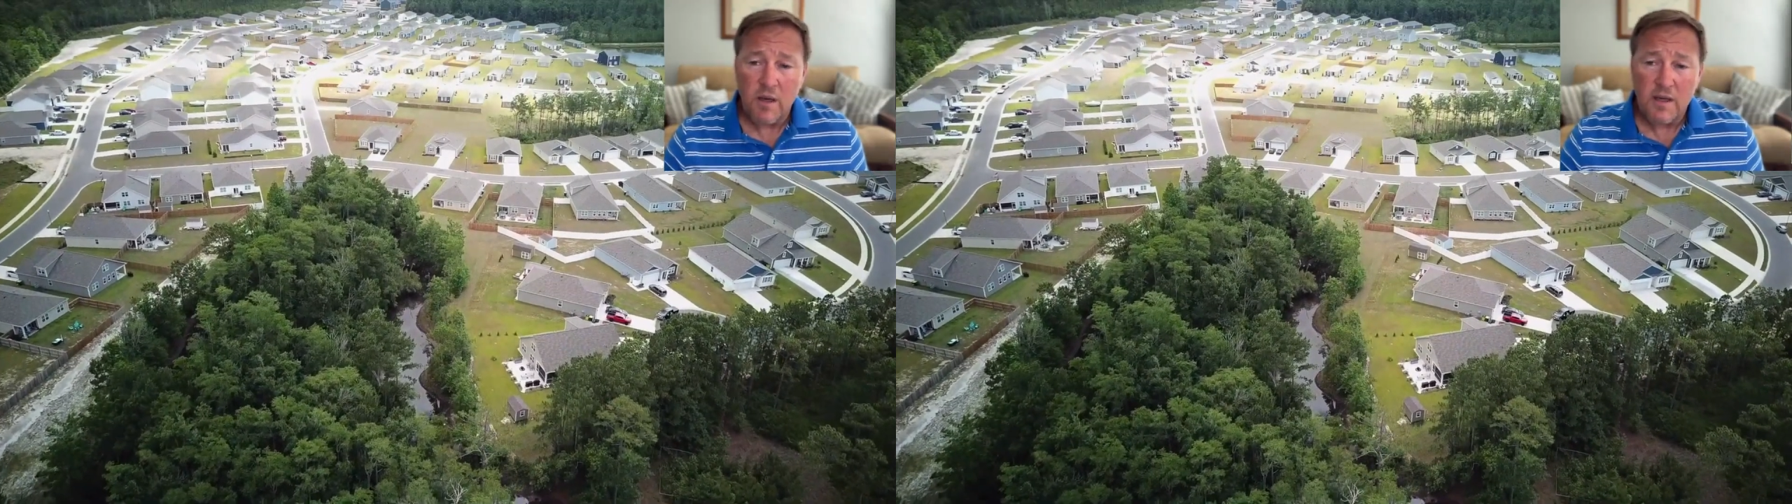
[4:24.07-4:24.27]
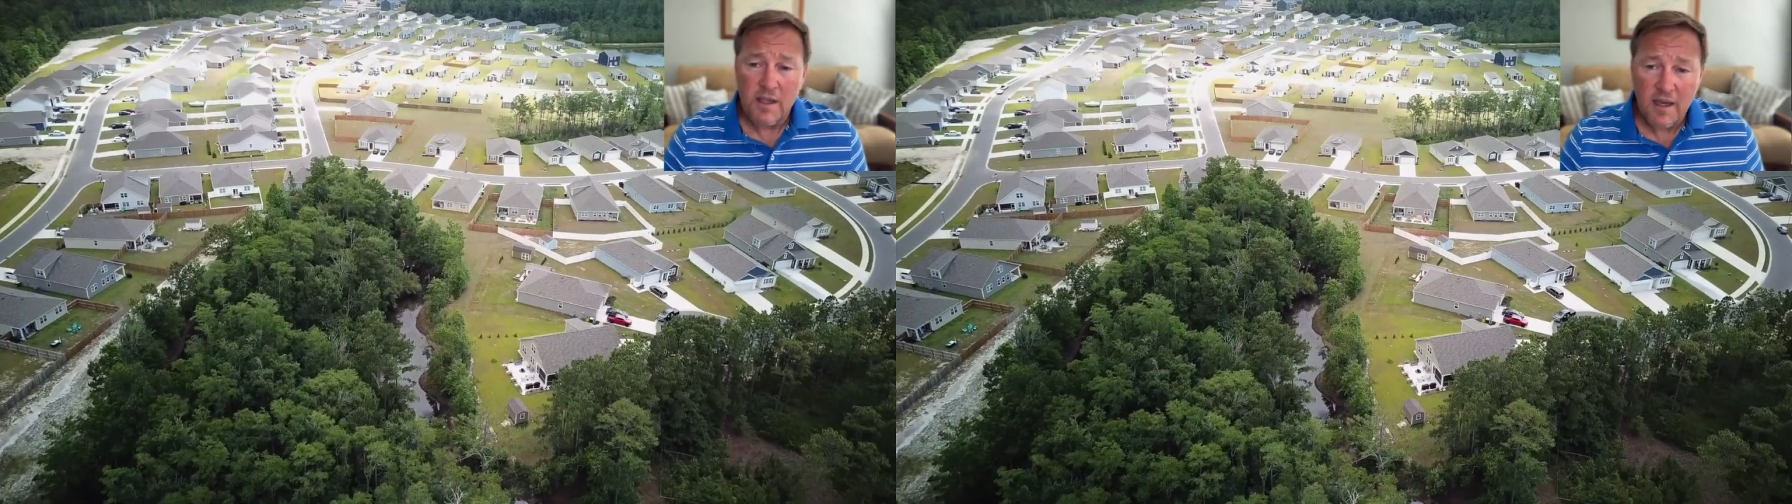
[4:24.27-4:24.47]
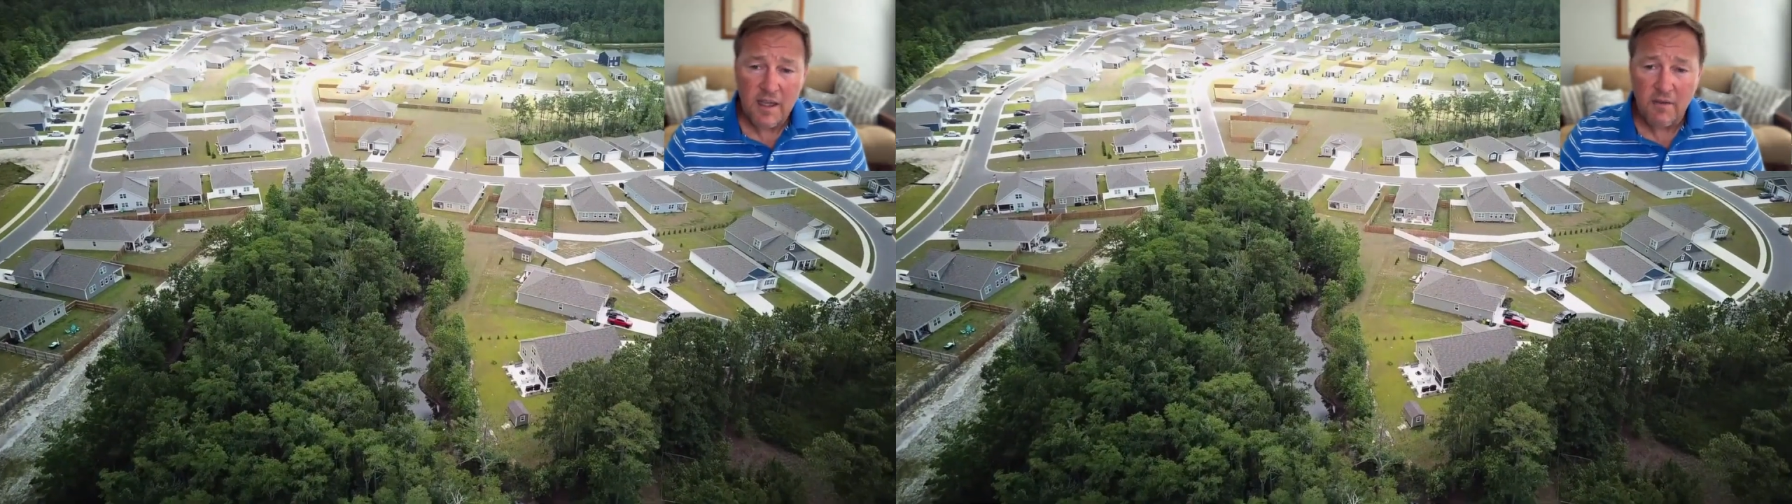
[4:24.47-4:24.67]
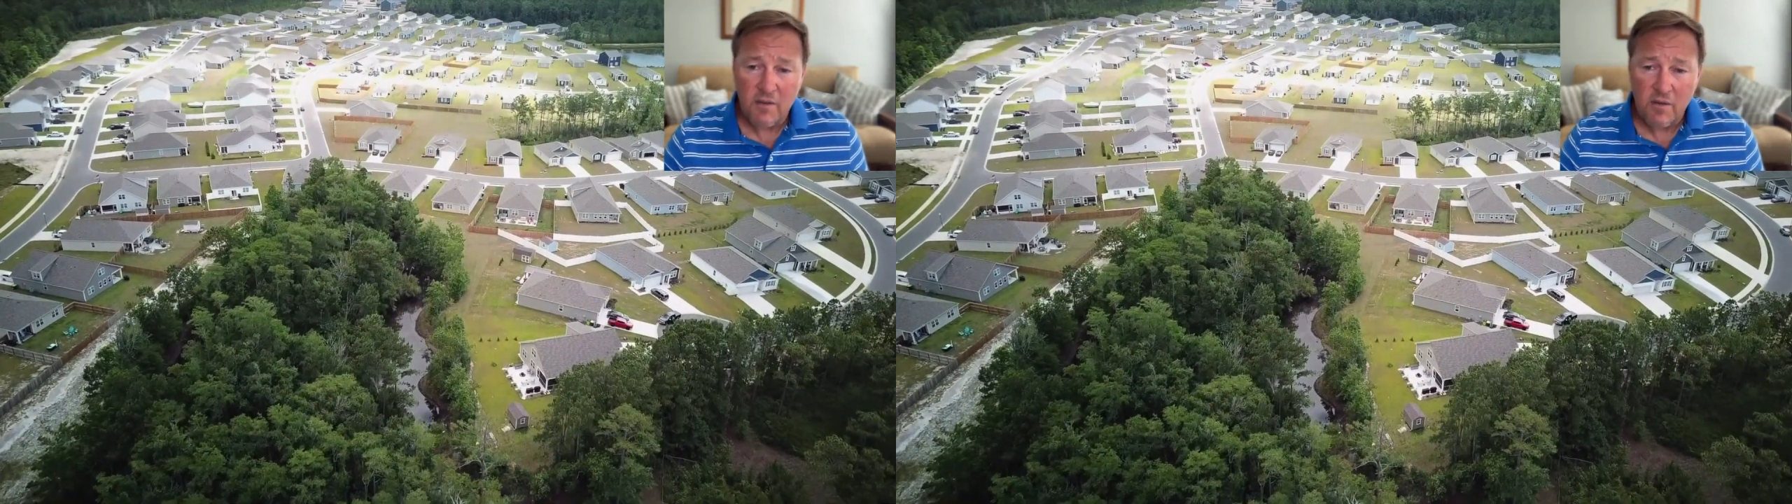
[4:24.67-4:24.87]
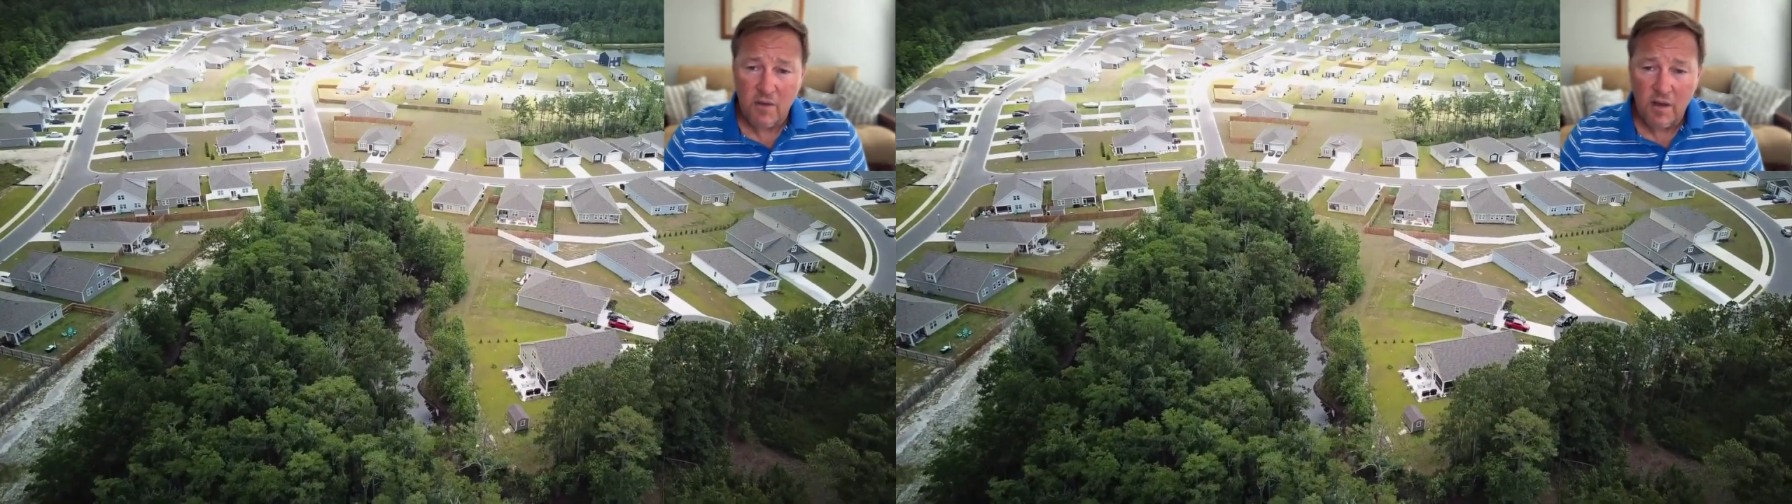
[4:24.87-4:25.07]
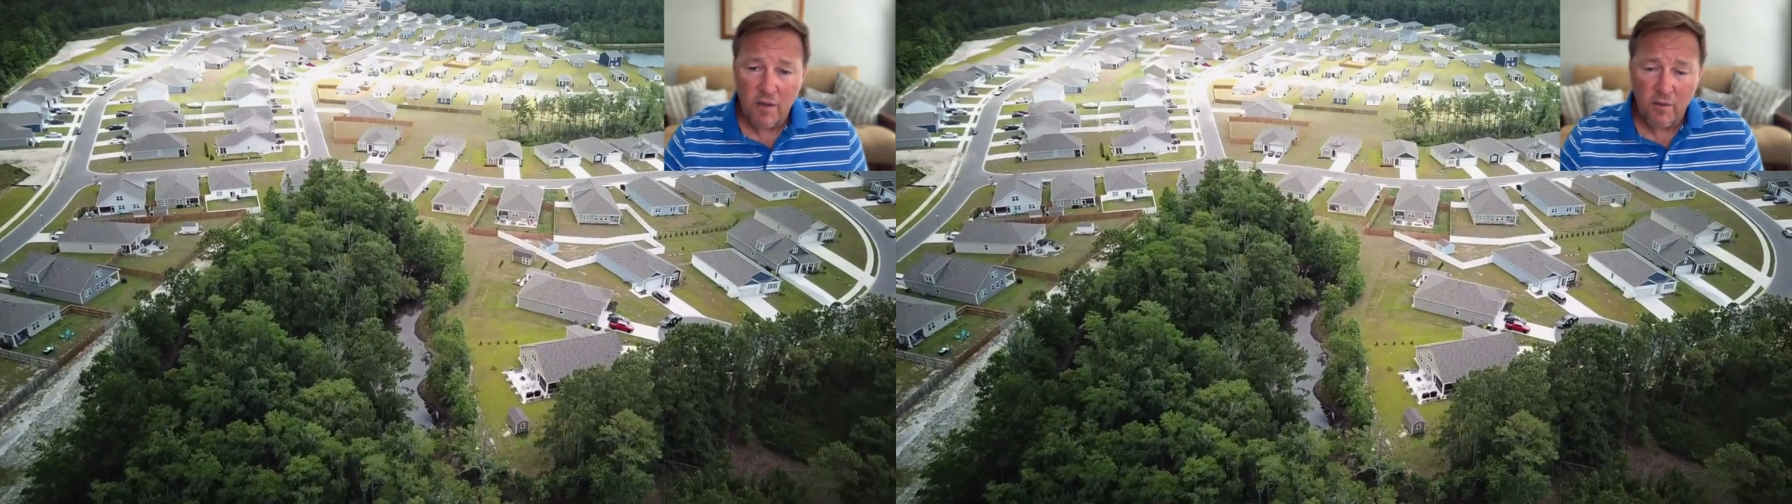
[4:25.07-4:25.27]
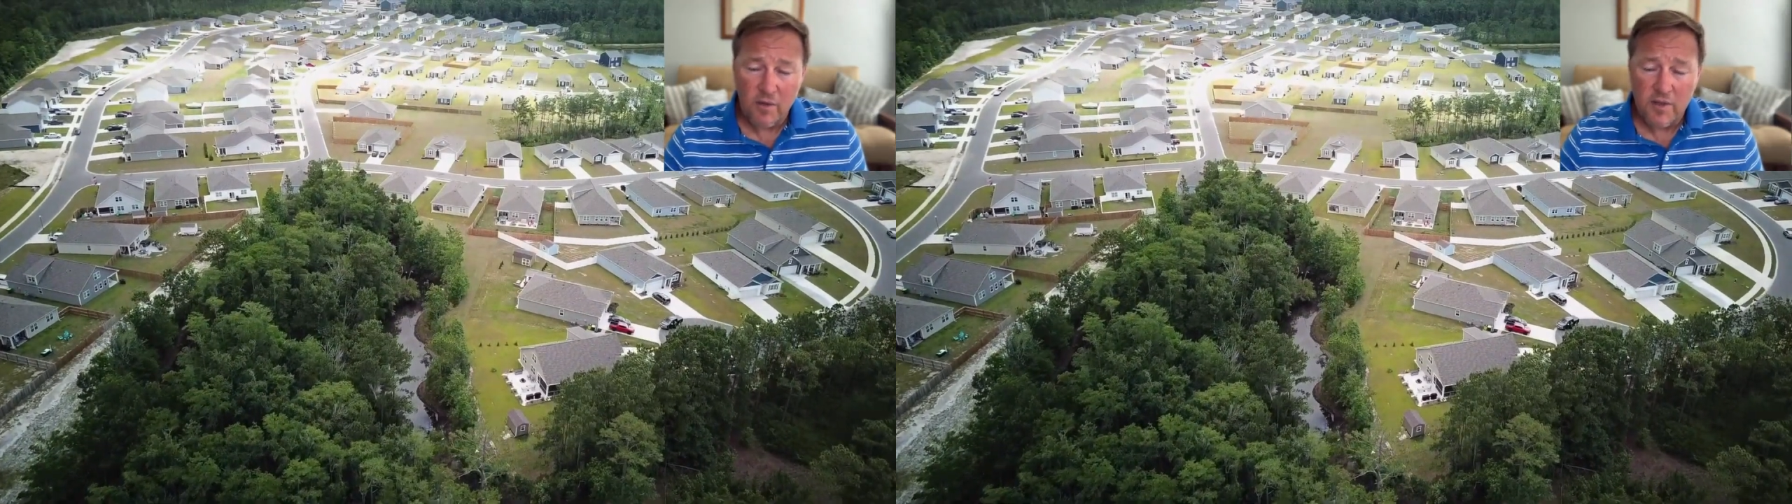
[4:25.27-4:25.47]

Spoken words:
to kind of give you an overview.